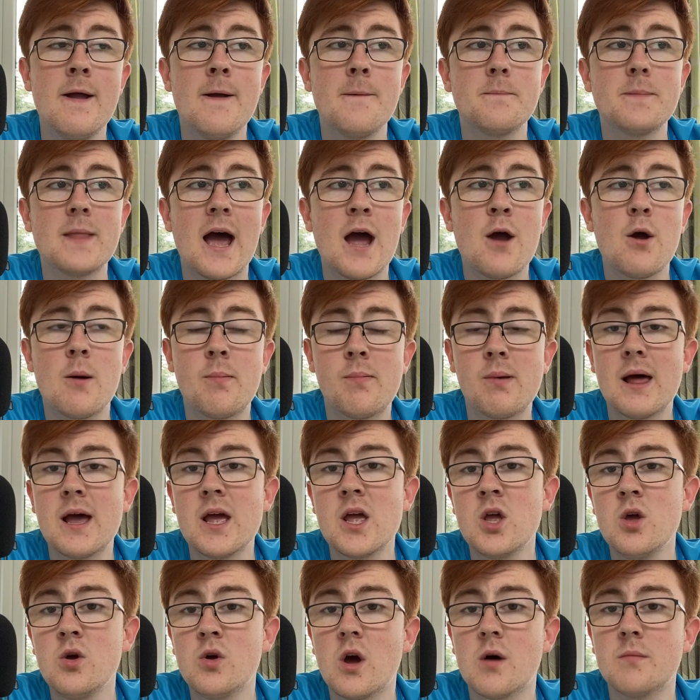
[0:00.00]
Now, a
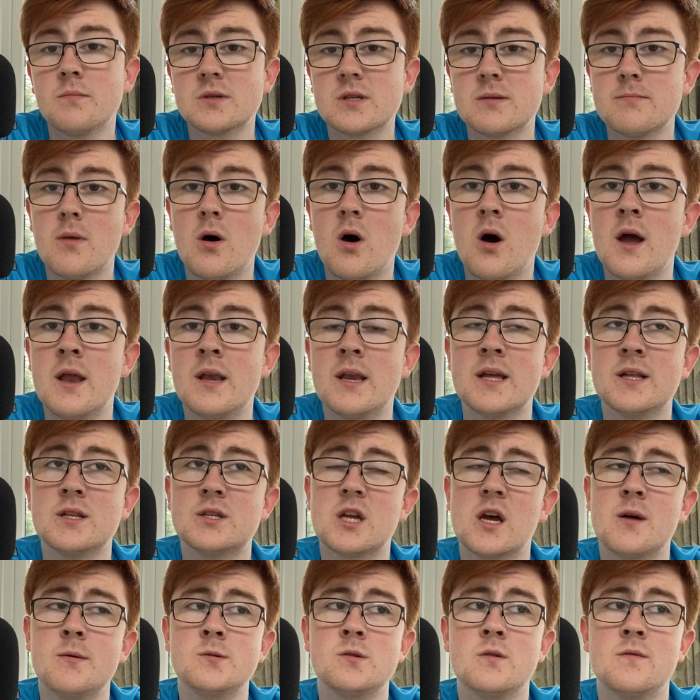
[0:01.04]
player who comes to mind in
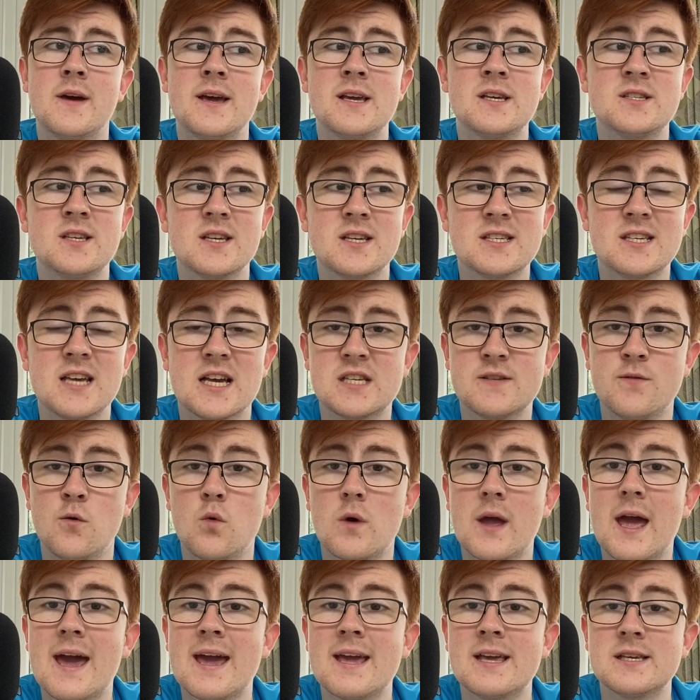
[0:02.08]
terms of a successful
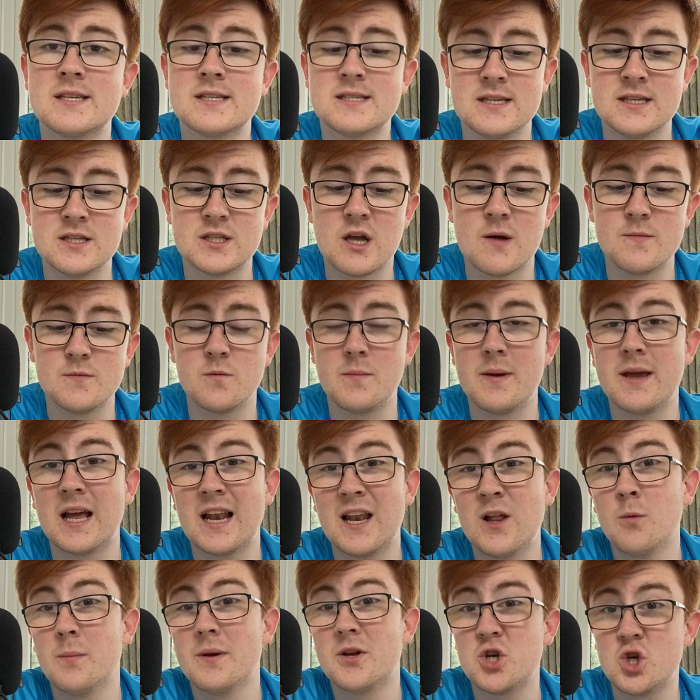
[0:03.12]
case, in terms of being a
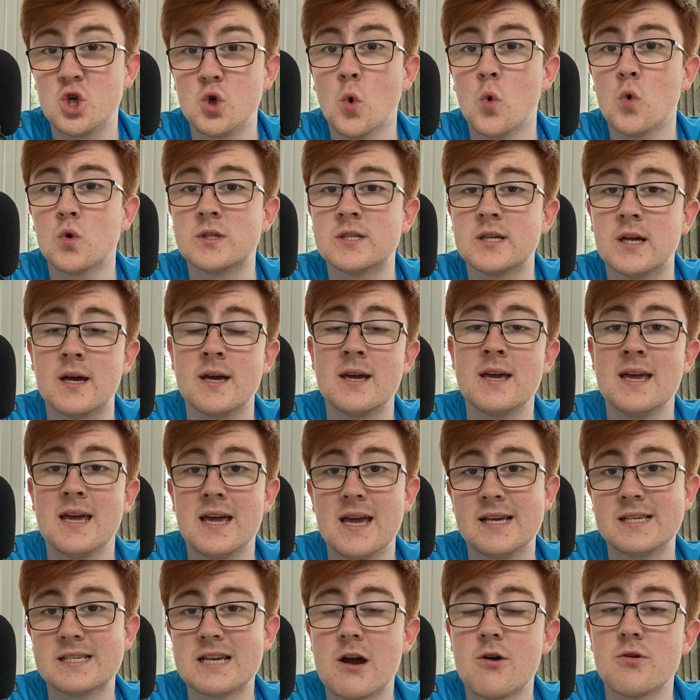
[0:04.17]
little bit shorter,
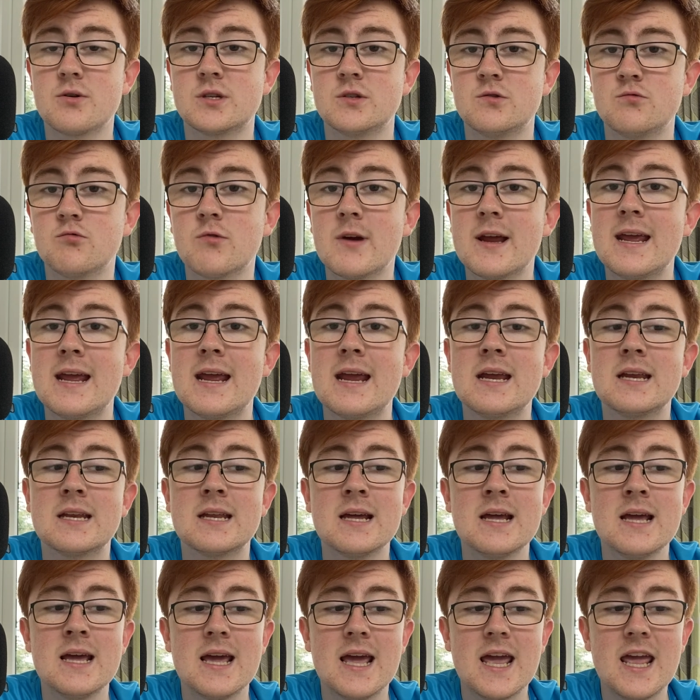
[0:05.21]
is Harrison Reed.
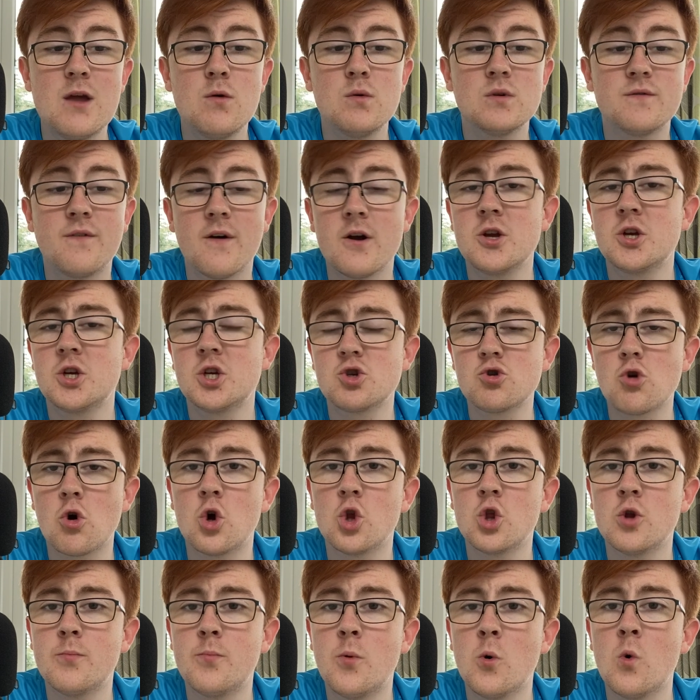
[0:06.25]
He was very strong
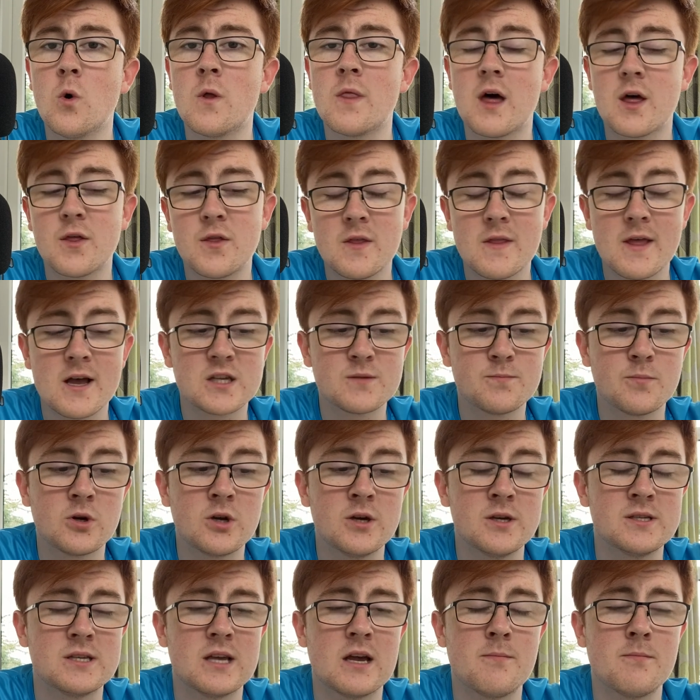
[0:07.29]
on the ball, and I think that's
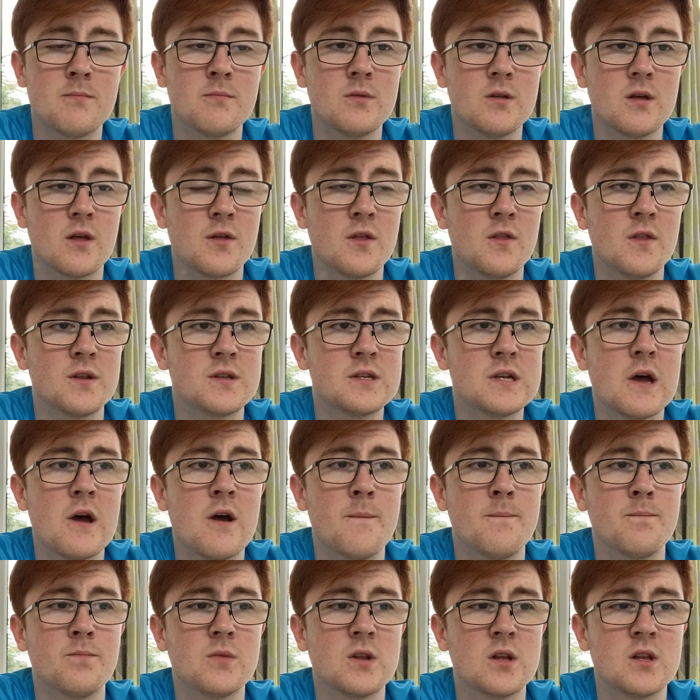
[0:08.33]
because I think the
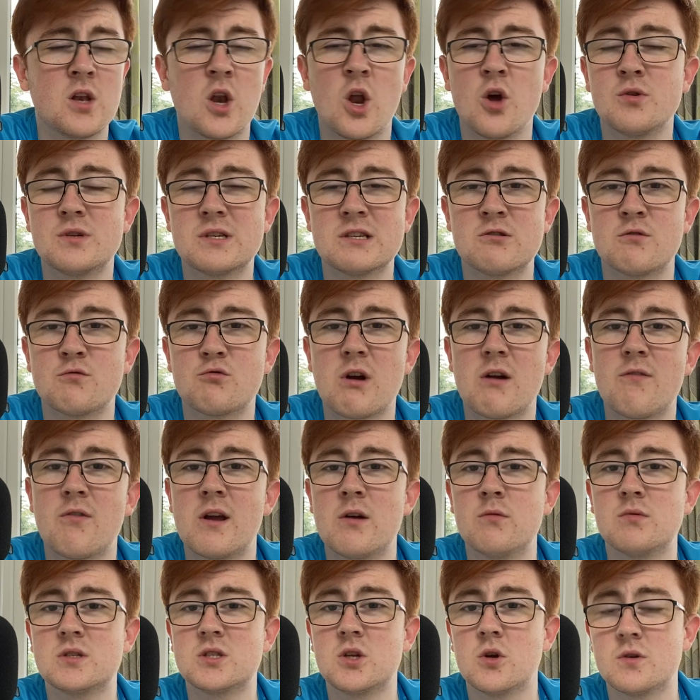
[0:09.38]
term low centre of gravity
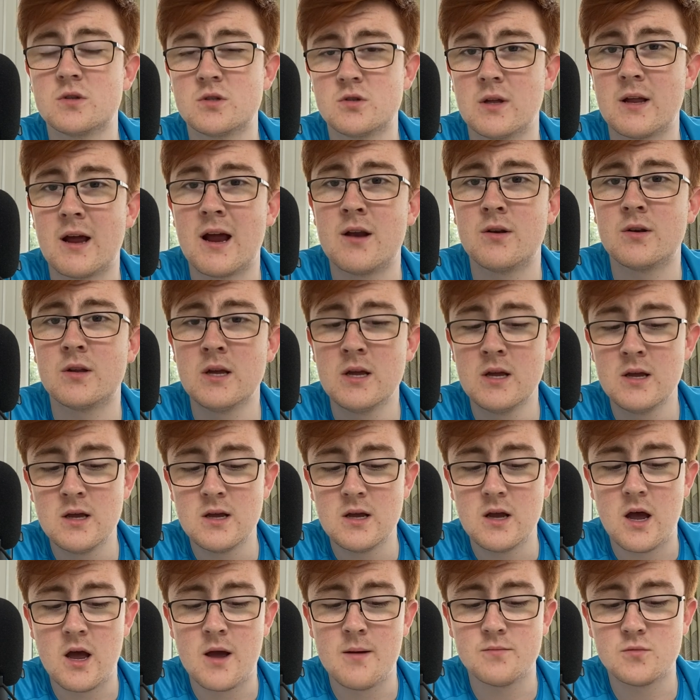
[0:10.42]
was tossed around
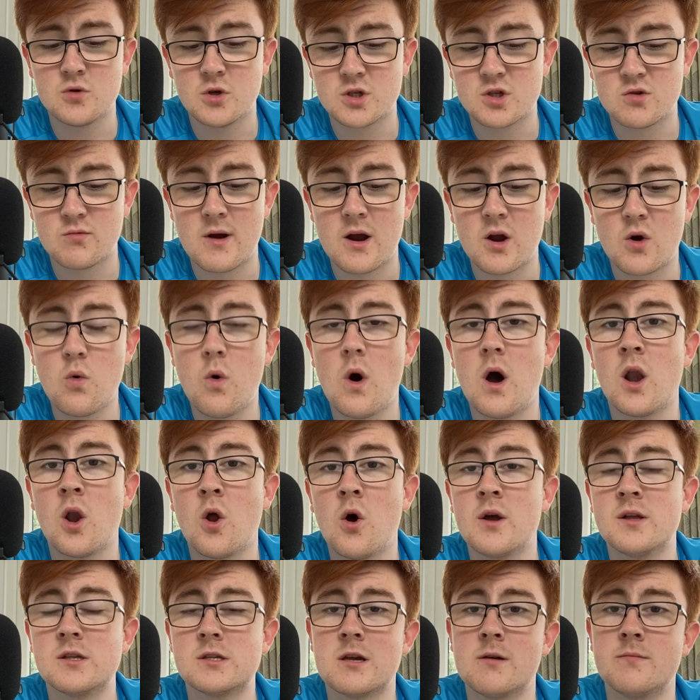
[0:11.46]
quite a
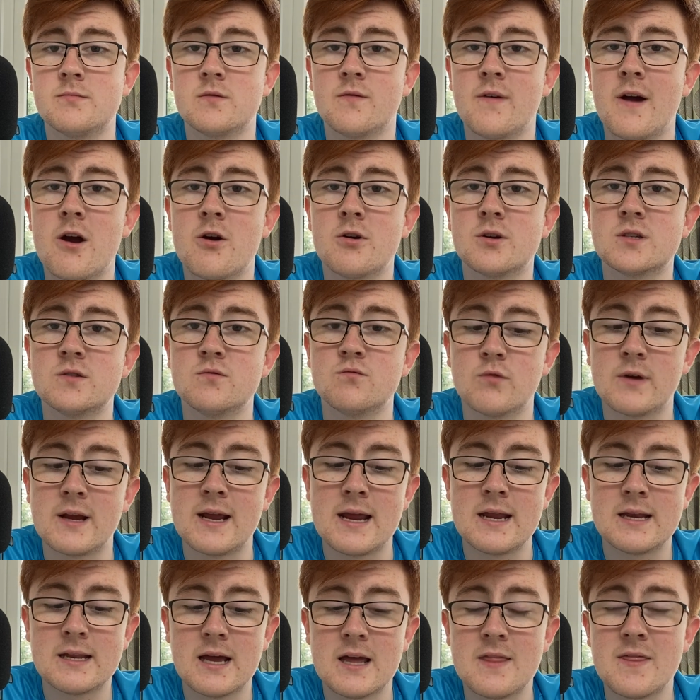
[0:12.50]
lot in terms of Harrison
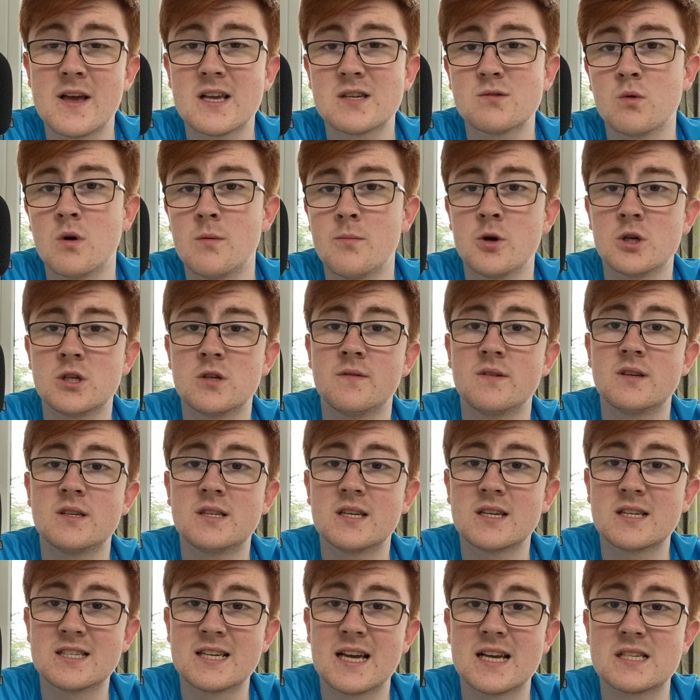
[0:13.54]
Reed, and that's where most of his
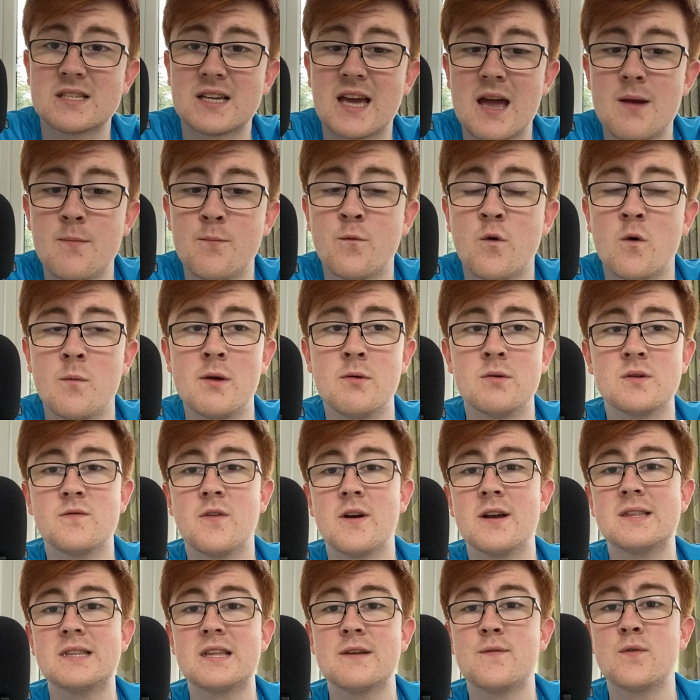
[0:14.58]
success came from. It was
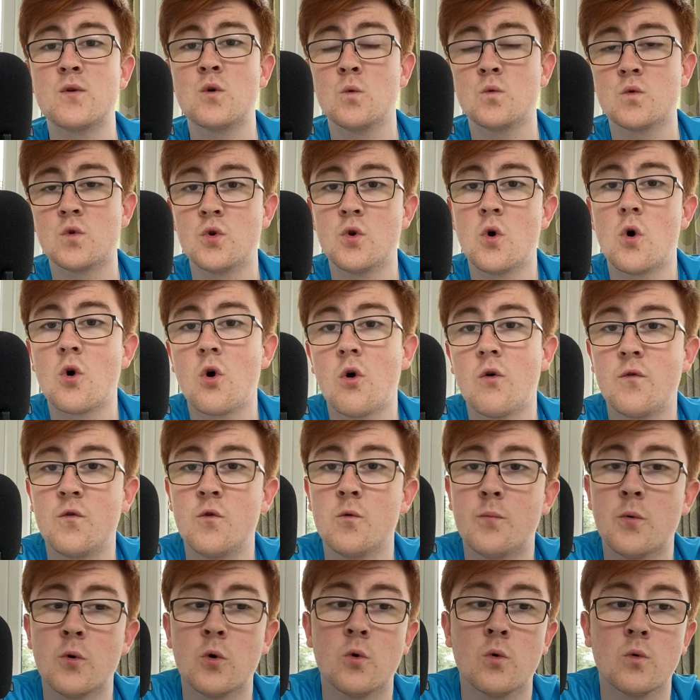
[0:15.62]
very difficult to knock off the
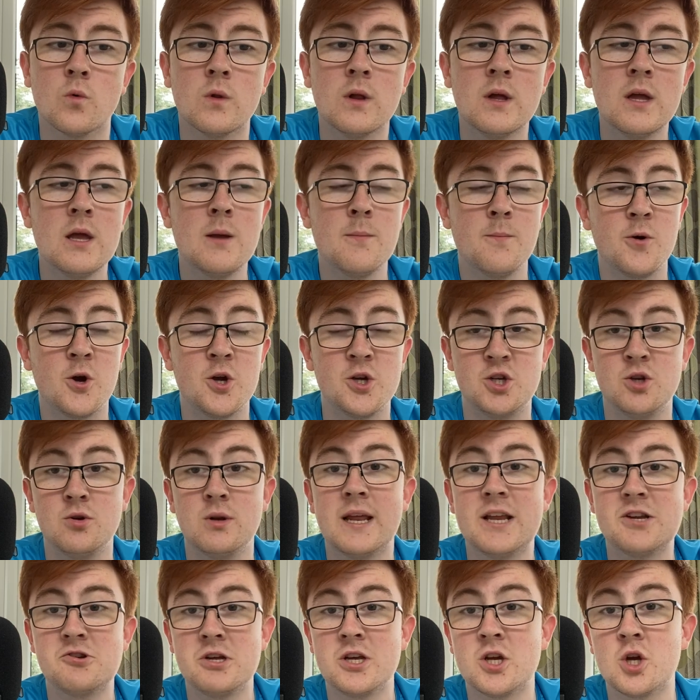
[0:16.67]
ball because you
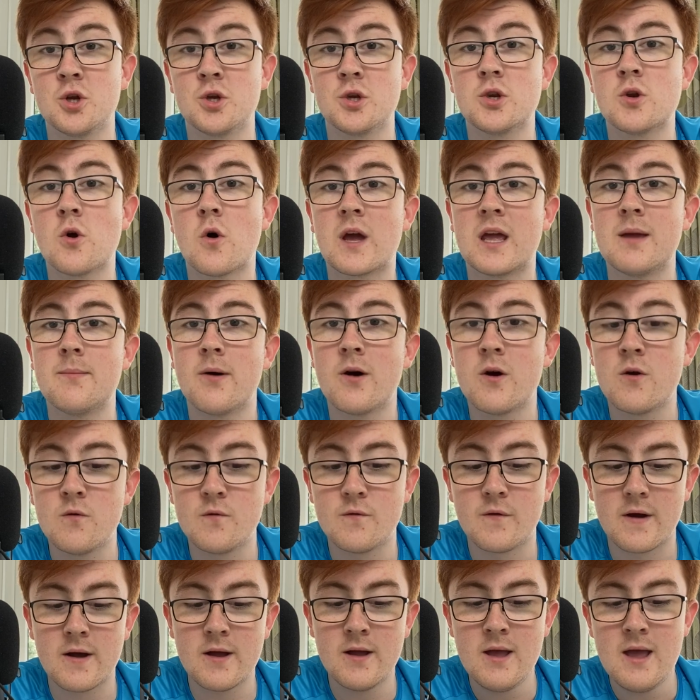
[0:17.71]
literally couldn't knock him
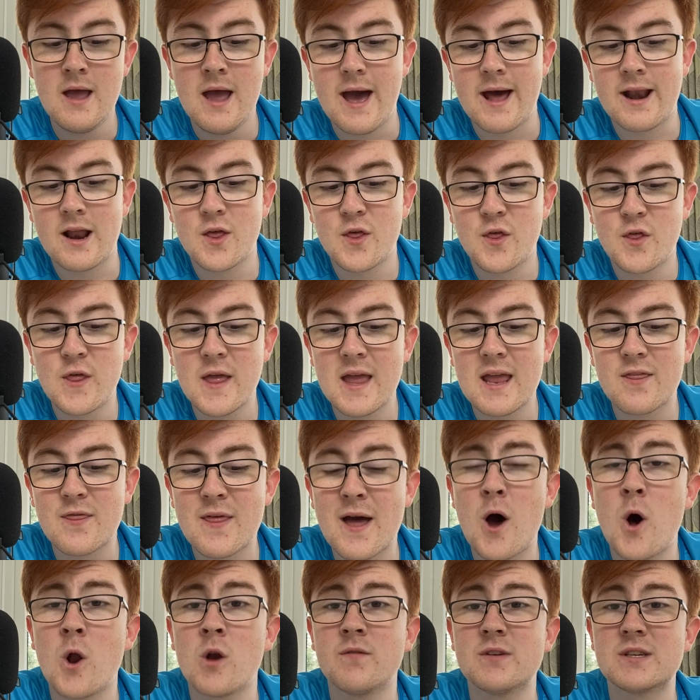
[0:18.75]
over, and I think
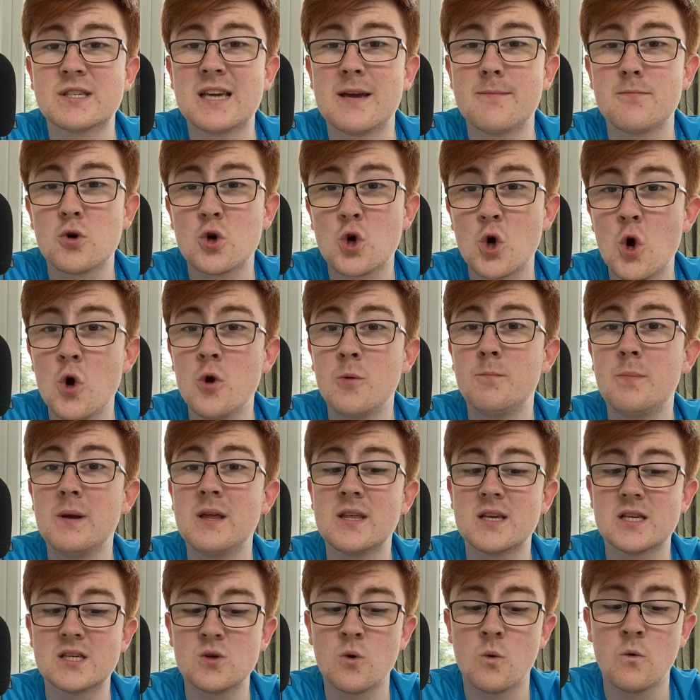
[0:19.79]
that Oliver Skipp could be
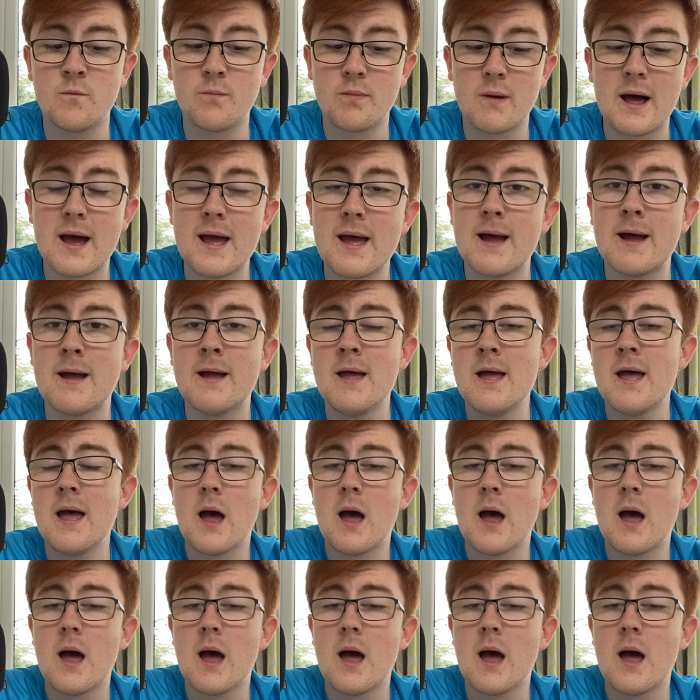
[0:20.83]
the sort of player.